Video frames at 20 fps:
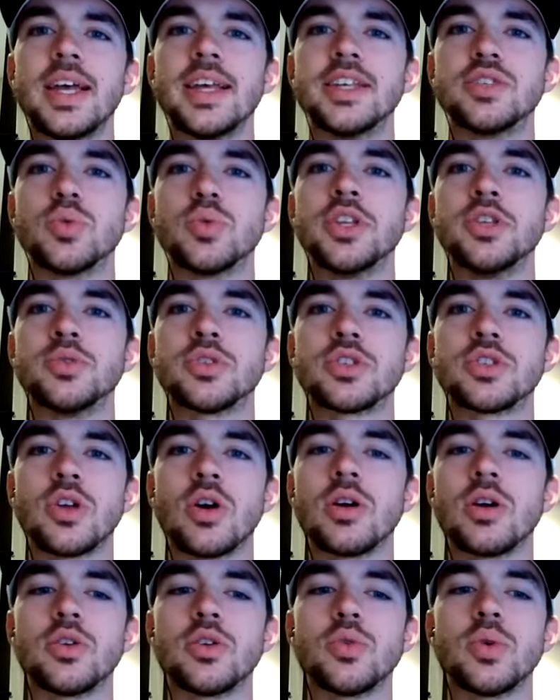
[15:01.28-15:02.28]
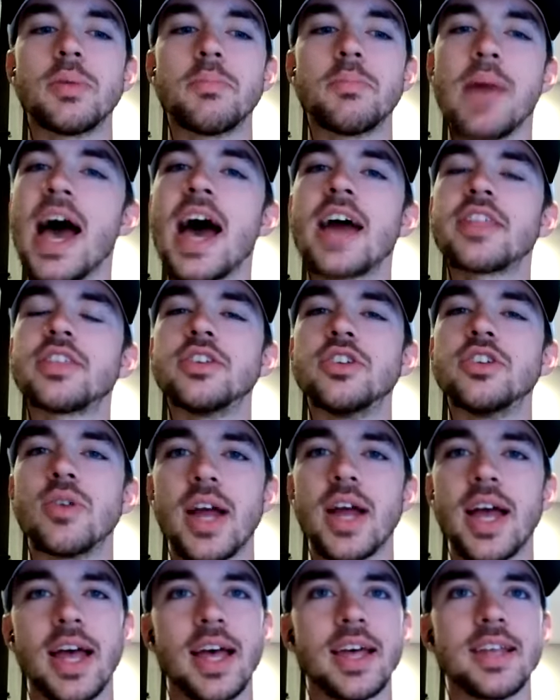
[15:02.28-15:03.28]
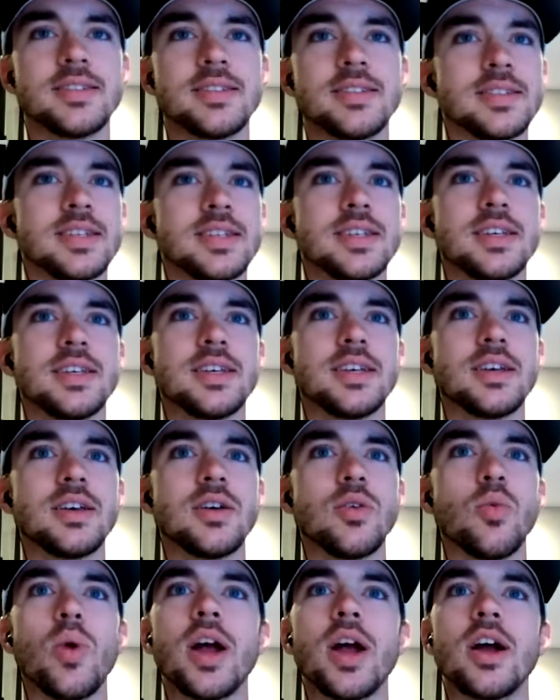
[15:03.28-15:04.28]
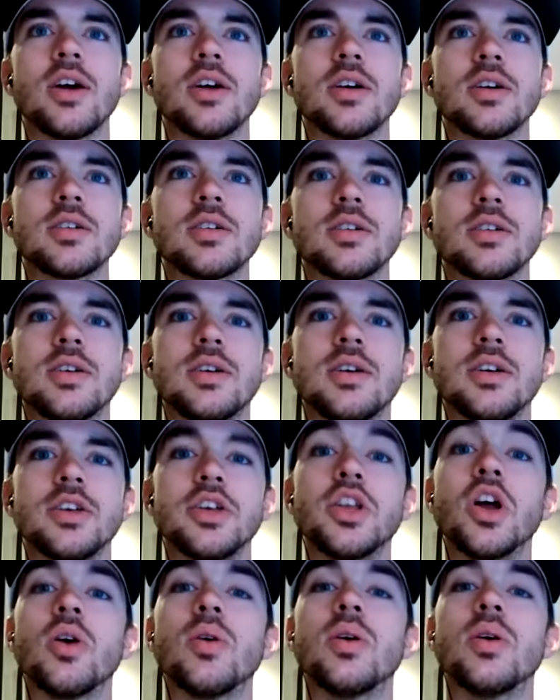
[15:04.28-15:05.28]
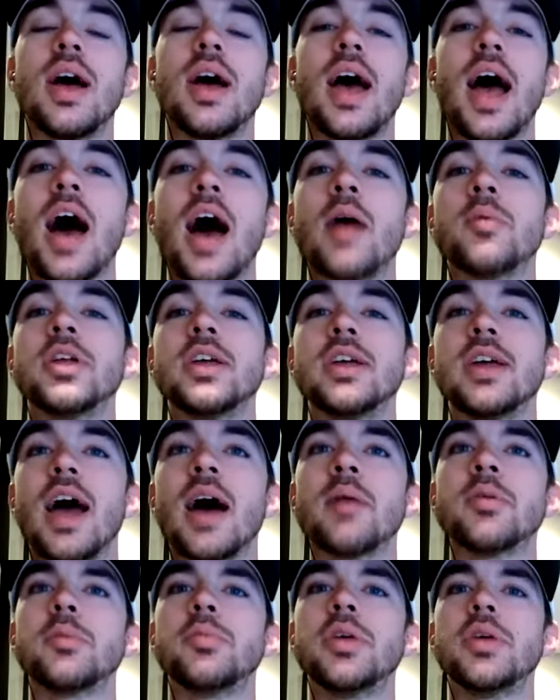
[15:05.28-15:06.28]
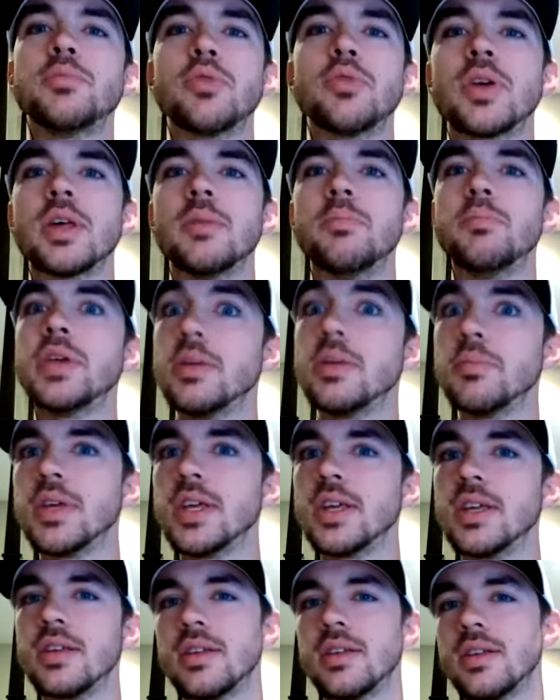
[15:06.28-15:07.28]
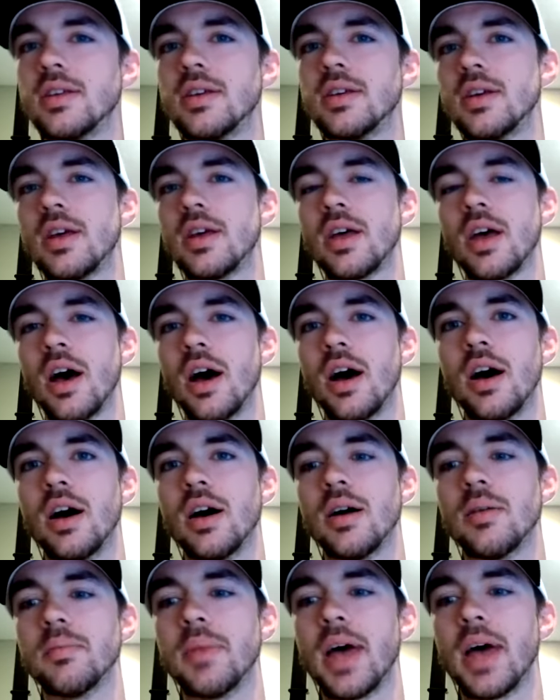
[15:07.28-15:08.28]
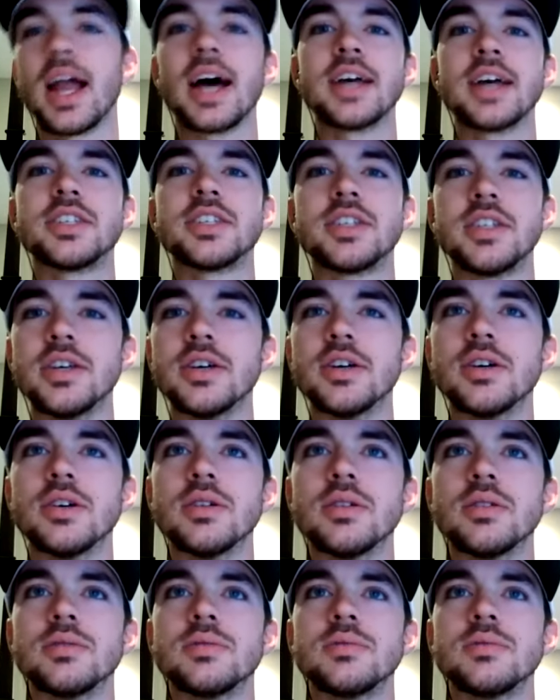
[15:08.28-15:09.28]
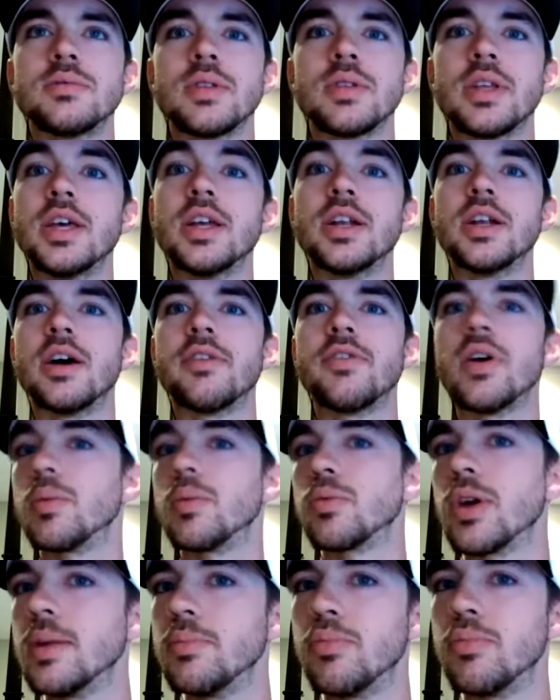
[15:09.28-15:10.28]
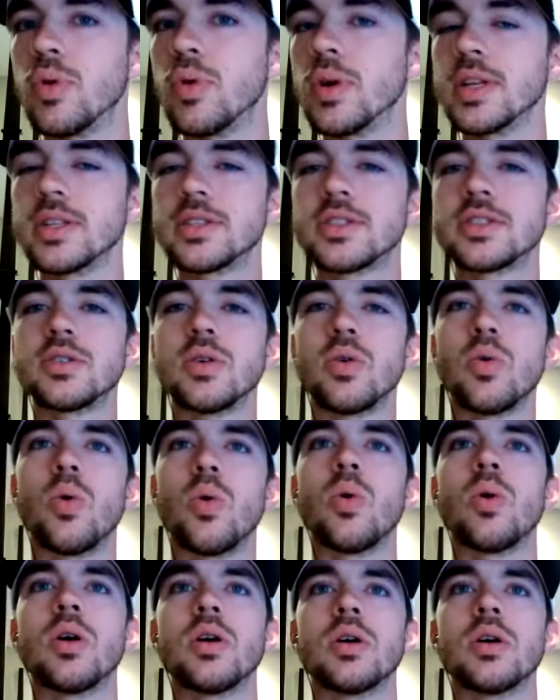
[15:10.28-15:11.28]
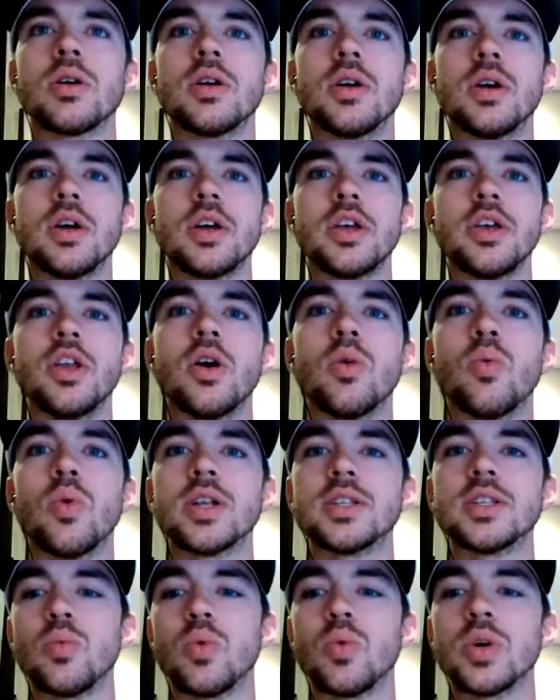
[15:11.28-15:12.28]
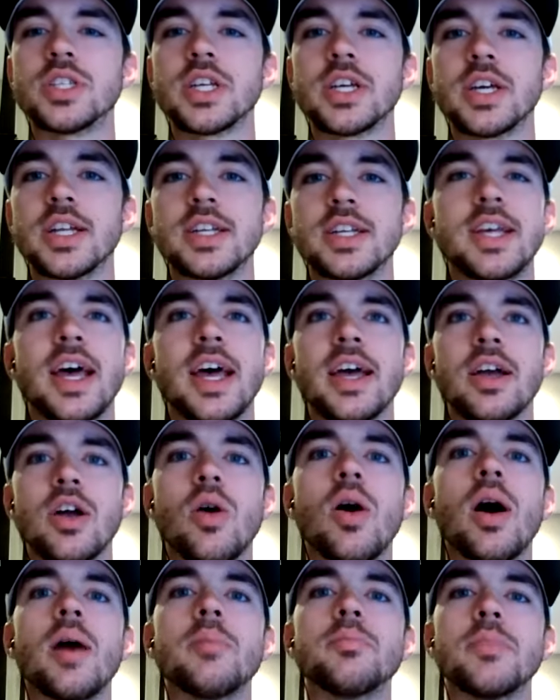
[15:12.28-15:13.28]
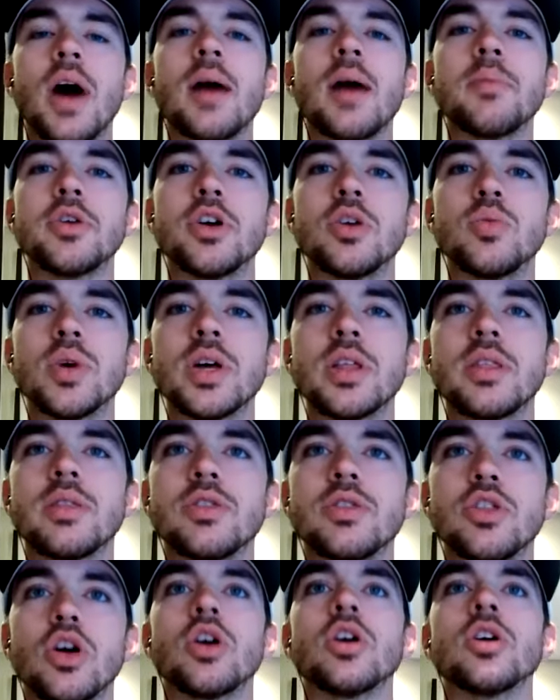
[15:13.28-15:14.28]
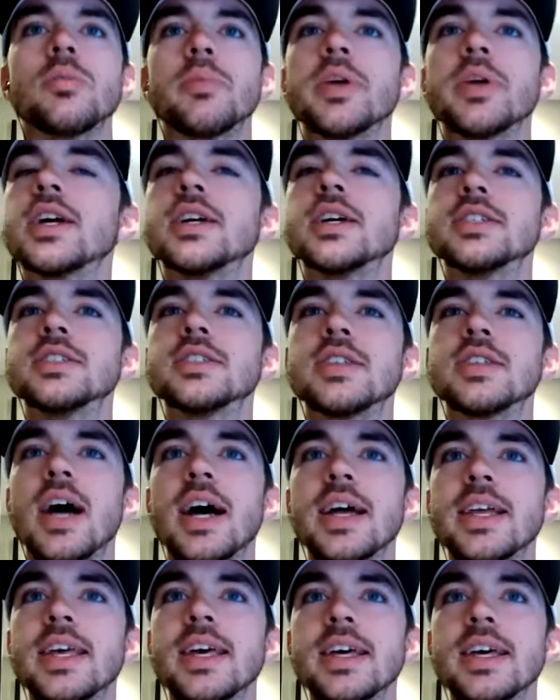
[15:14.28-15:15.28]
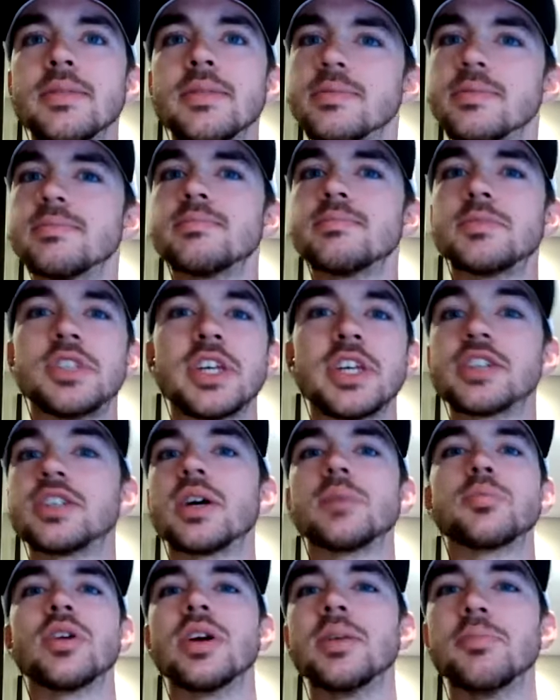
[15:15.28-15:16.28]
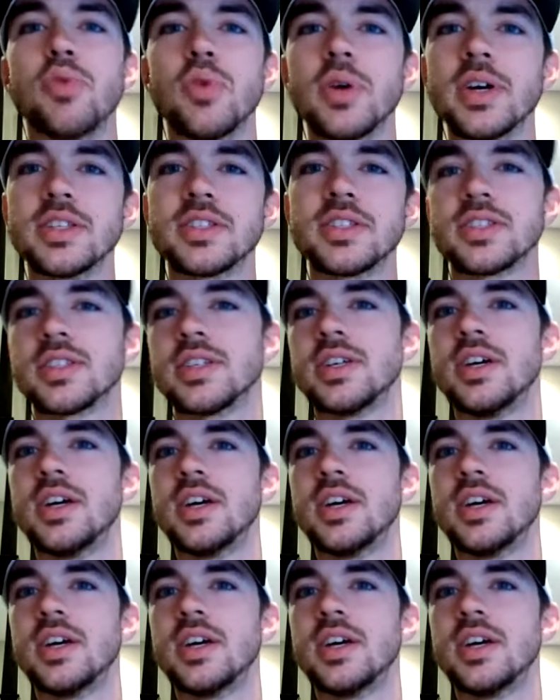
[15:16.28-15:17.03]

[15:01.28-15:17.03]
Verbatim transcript: is when you start doing math in your head, where you know how many how many people can beat me, um, and I still get enough upgrade points or you know what what's it going to take oh i'm i'm good with third because i get six upgrade points